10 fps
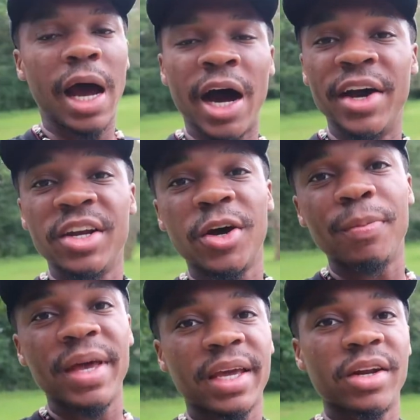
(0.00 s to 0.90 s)
I'll end up
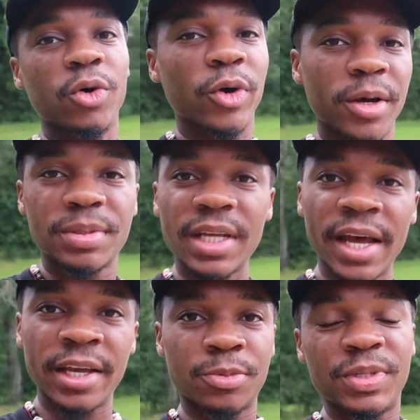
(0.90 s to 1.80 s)
making a
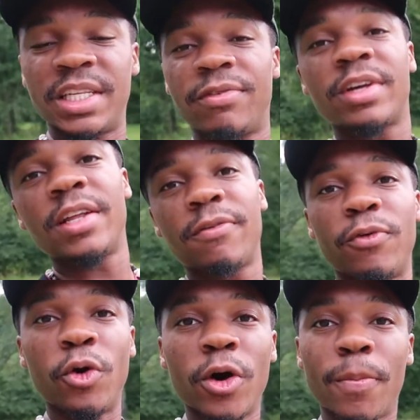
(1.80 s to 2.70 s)
website specifically
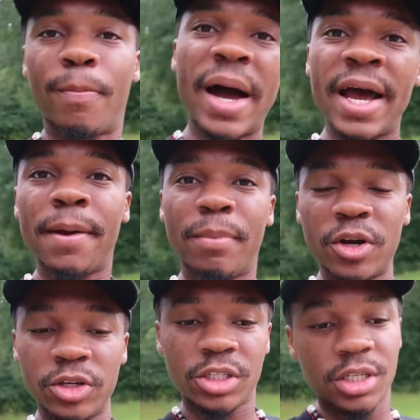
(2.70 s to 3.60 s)
for my
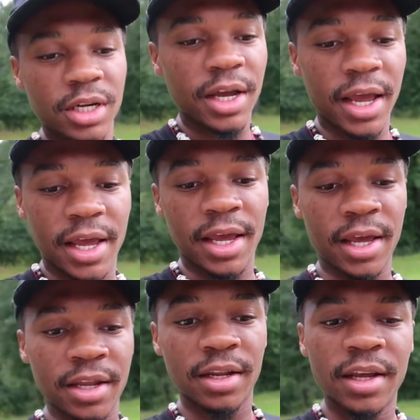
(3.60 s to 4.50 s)
merch.
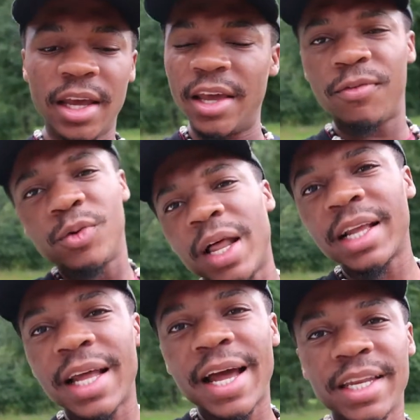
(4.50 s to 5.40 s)
And if you
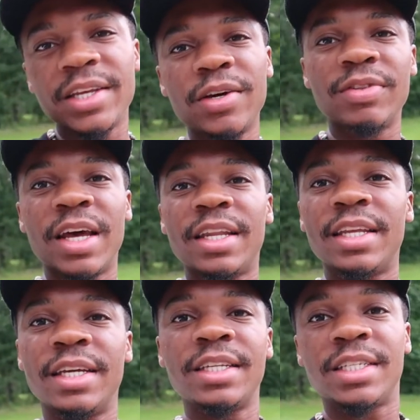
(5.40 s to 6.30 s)
like the idea of that,
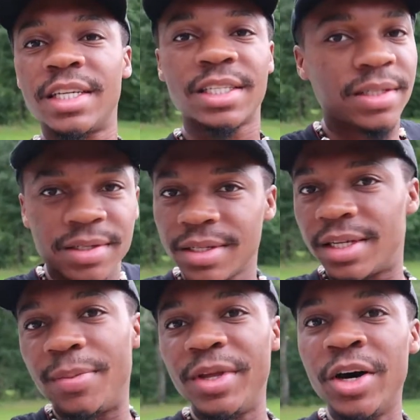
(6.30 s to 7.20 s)
then just let me